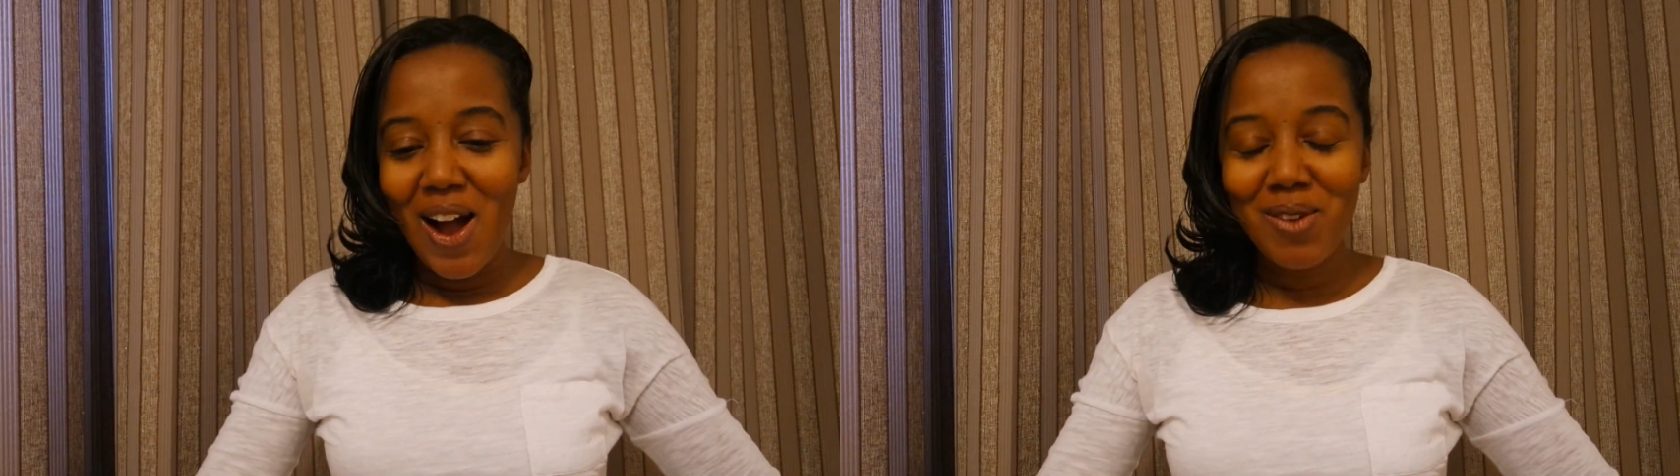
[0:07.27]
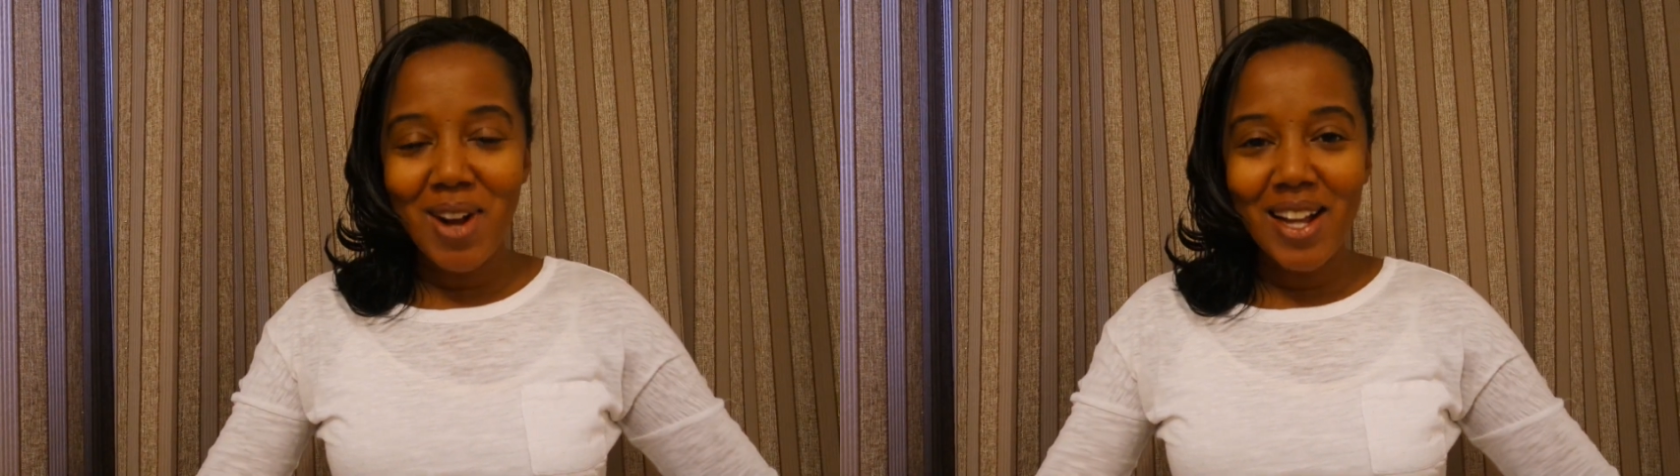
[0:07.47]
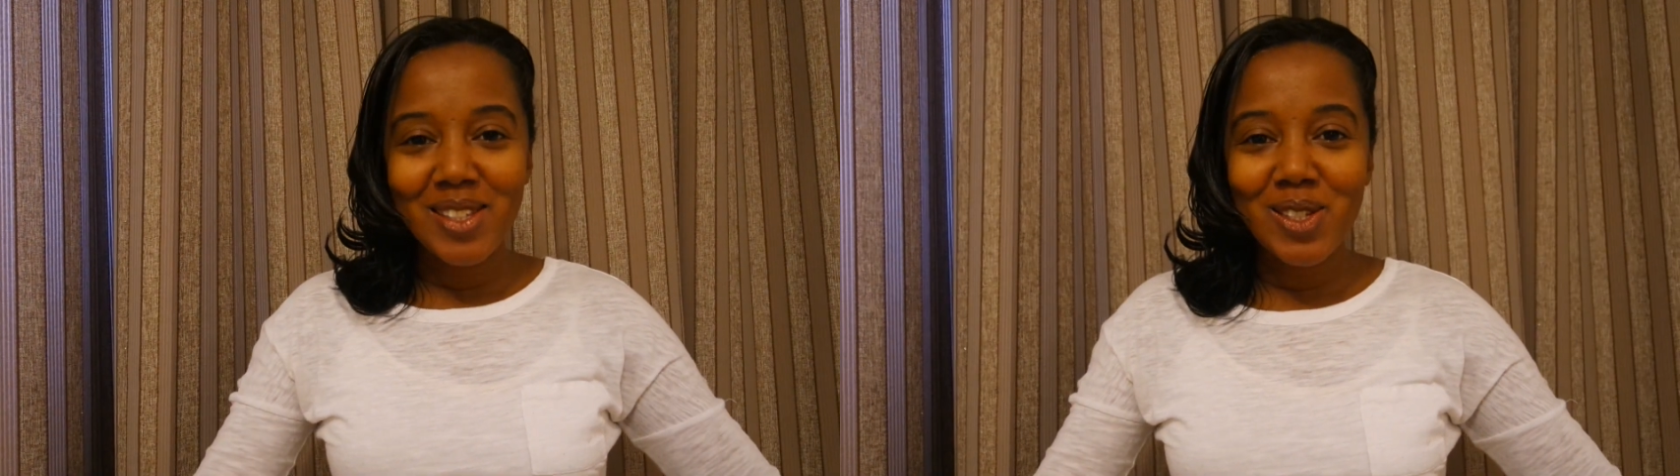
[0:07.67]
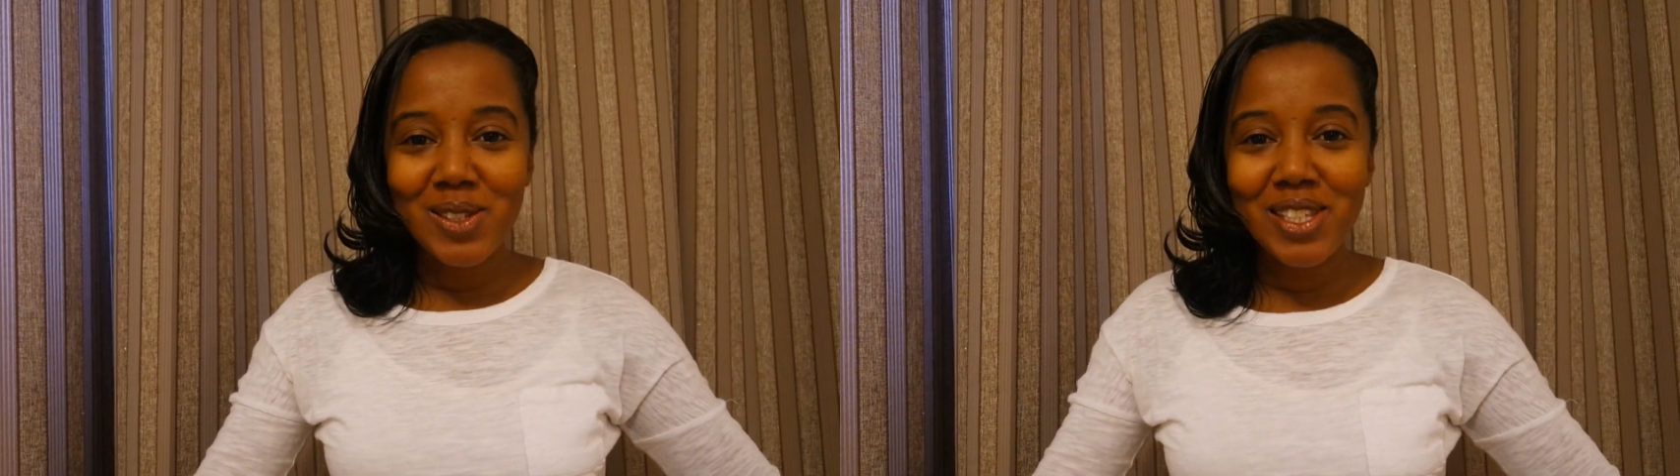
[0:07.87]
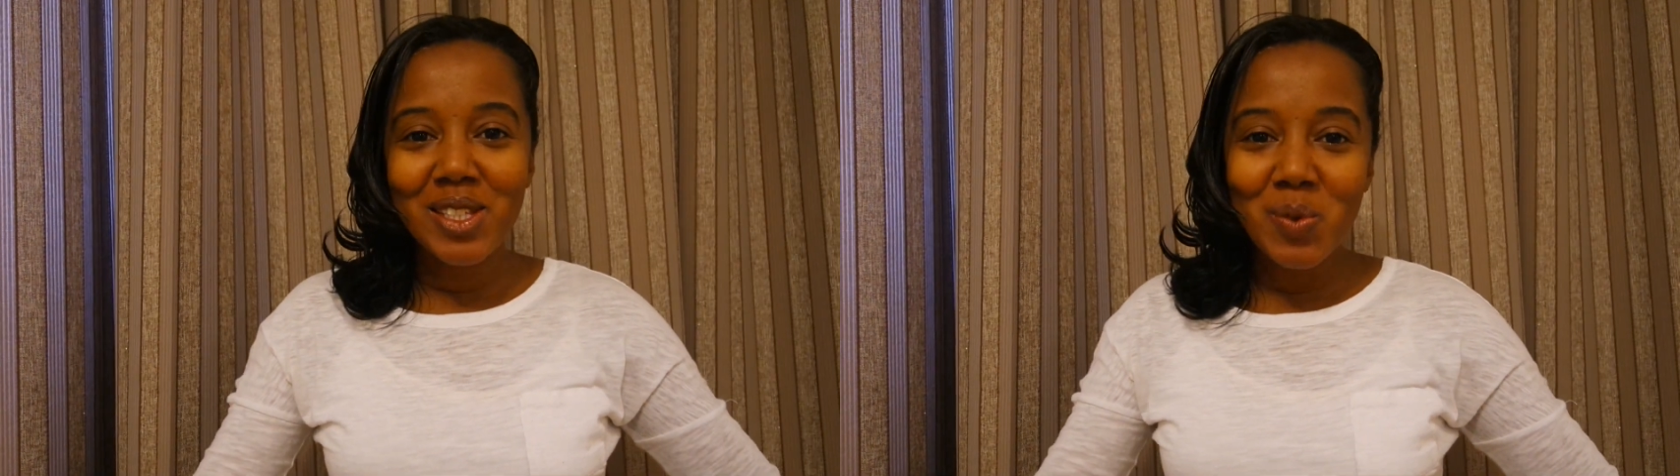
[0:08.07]
All right, so
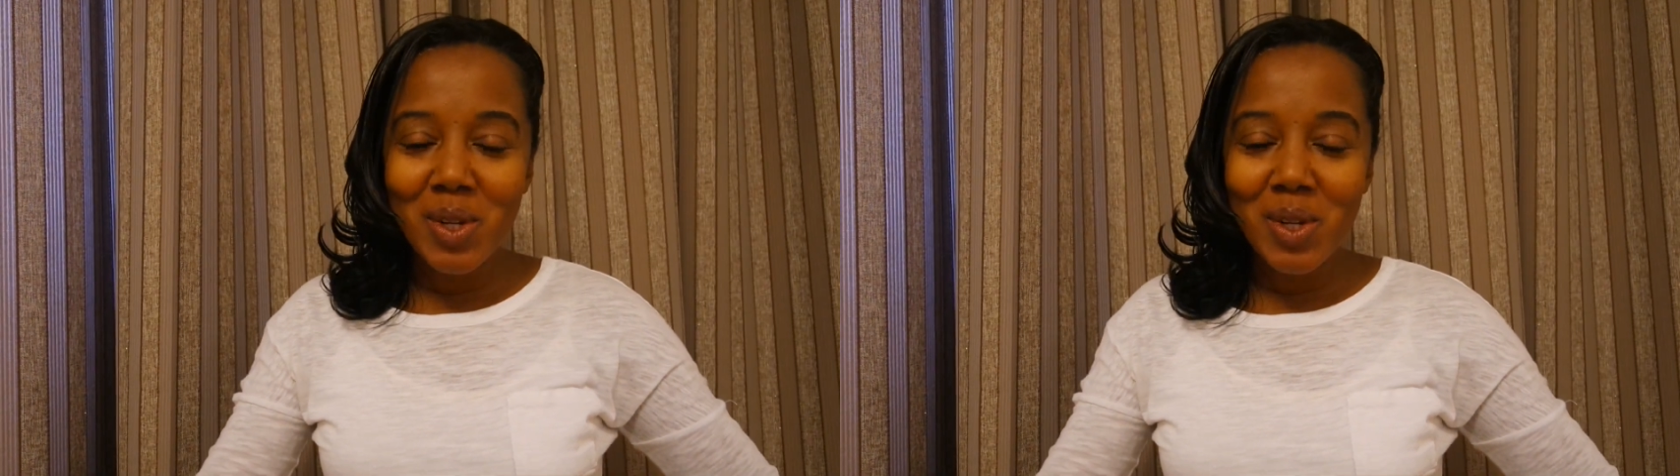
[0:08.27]
since